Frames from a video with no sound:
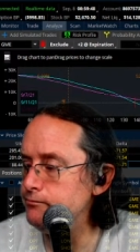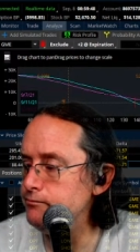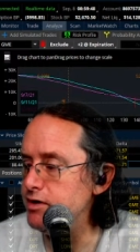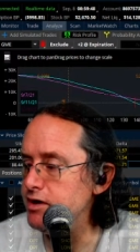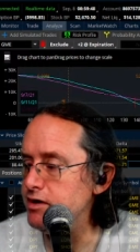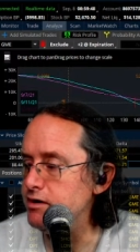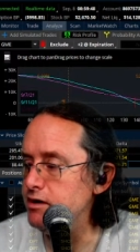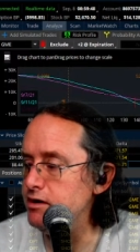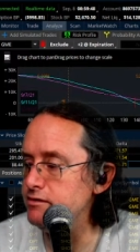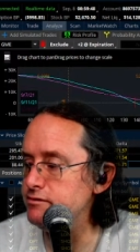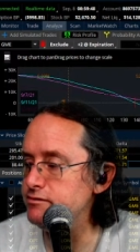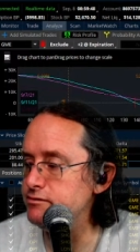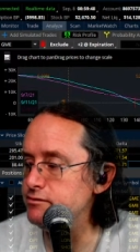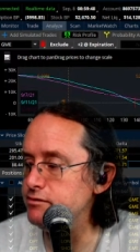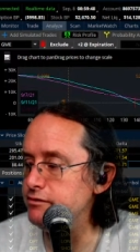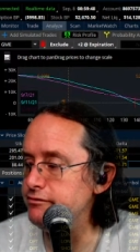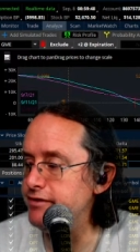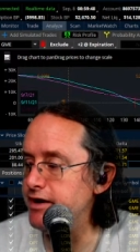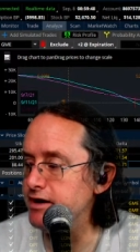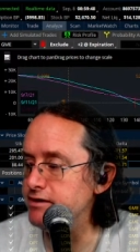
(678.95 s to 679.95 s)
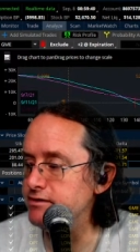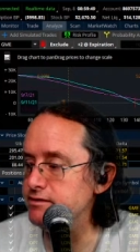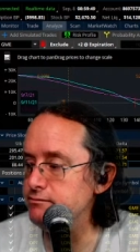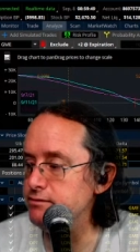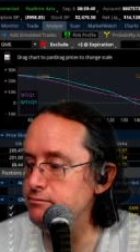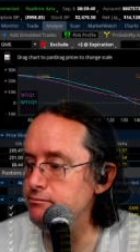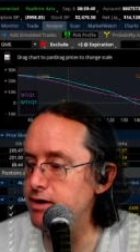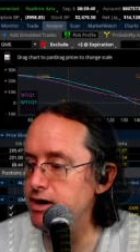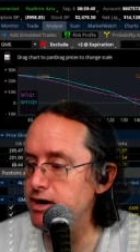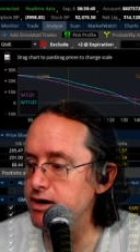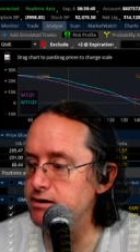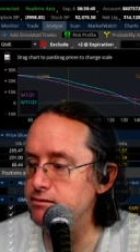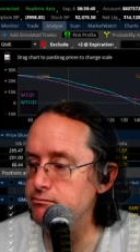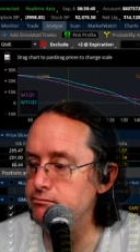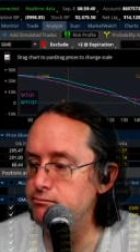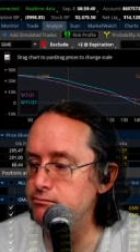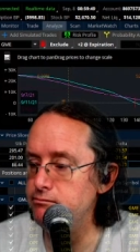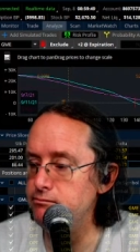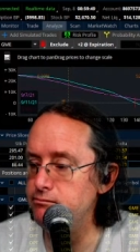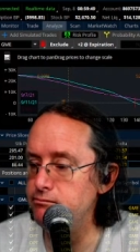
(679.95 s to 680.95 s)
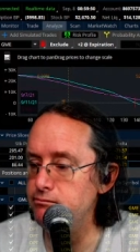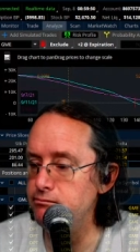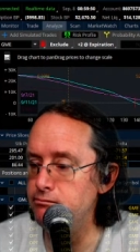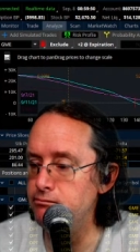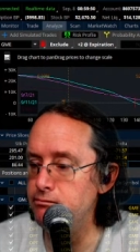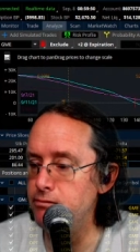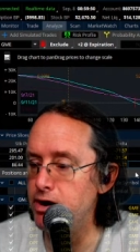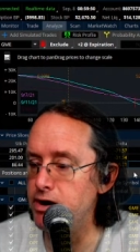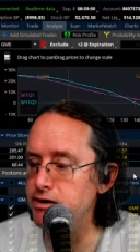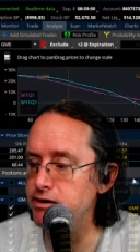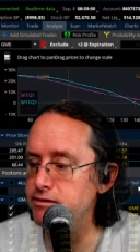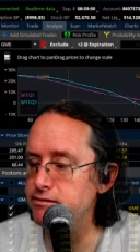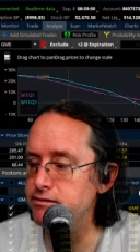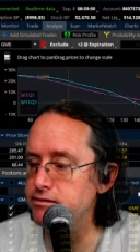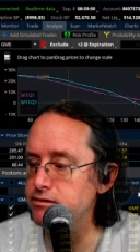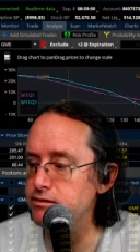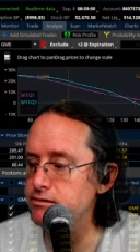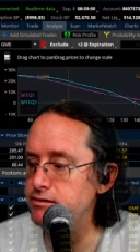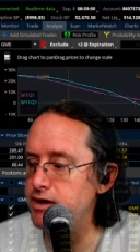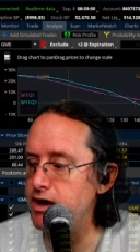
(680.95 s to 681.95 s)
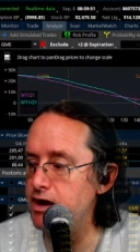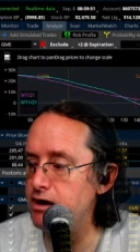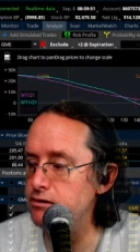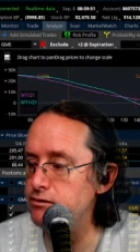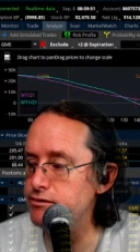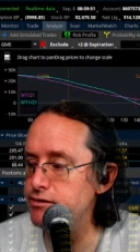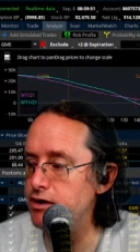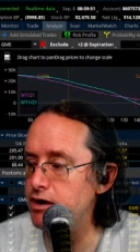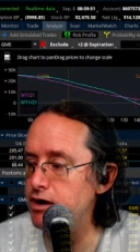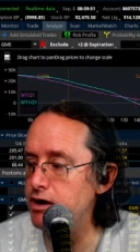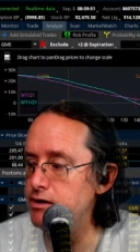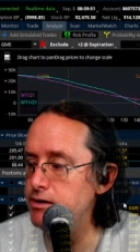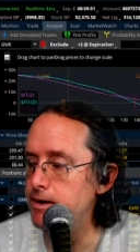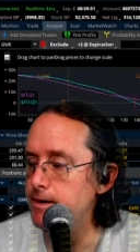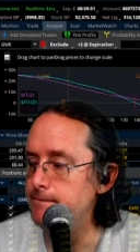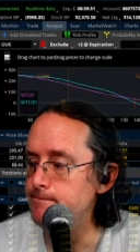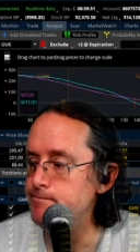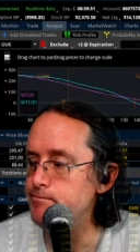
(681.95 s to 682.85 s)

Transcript: because the fact that we make money to the downside,